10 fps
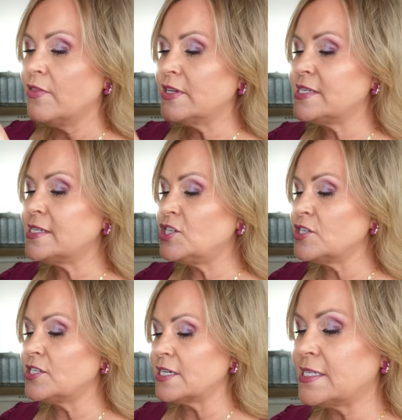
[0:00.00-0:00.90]
This is
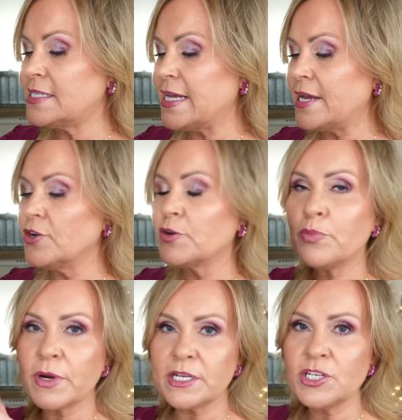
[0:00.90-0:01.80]
just a standard
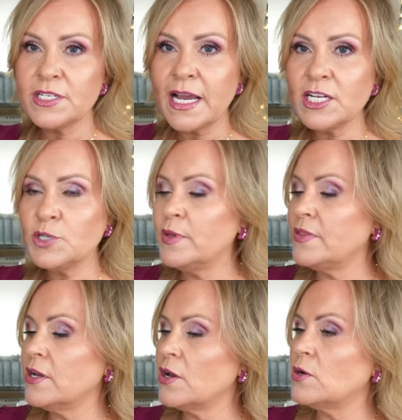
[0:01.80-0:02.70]
brush attachment
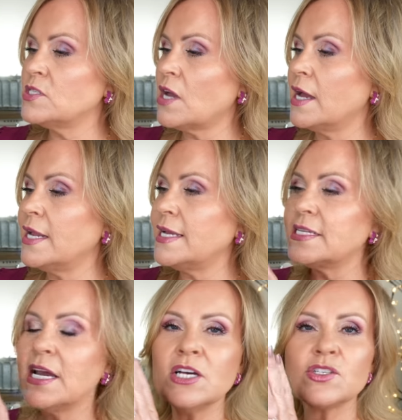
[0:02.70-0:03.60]
that goes on
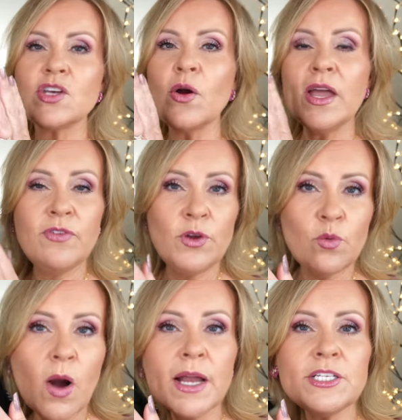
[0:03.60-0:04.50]
it. So if you
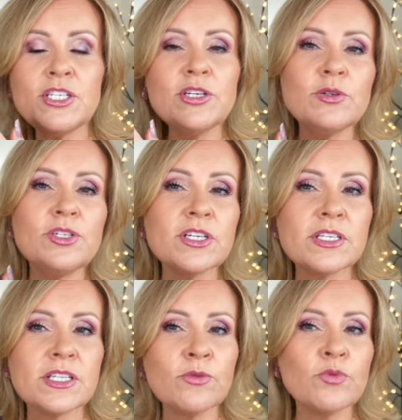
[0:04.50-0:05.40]
want to do
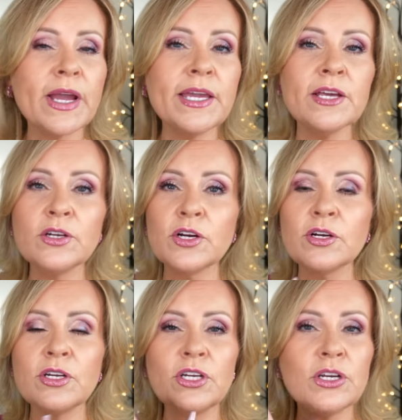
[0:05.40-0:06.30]
just the
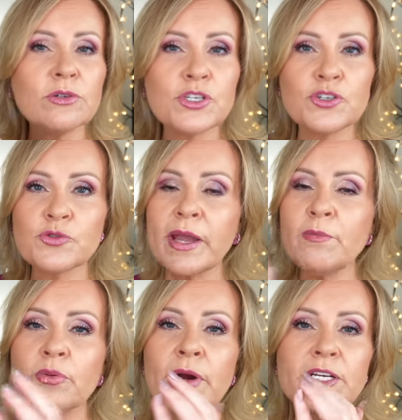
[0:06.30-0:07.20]
regular, you know,
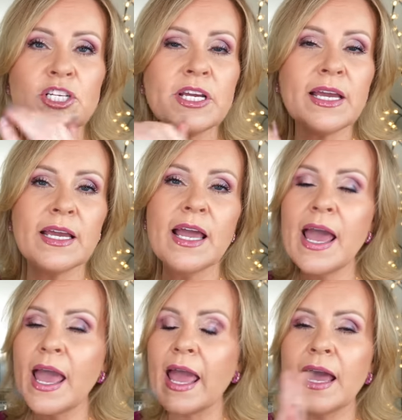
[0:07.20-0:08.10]
straight brushing
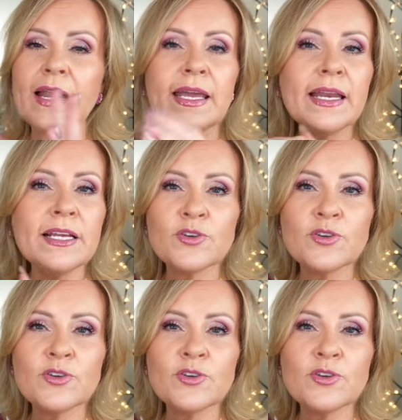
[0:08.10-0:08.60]
and get it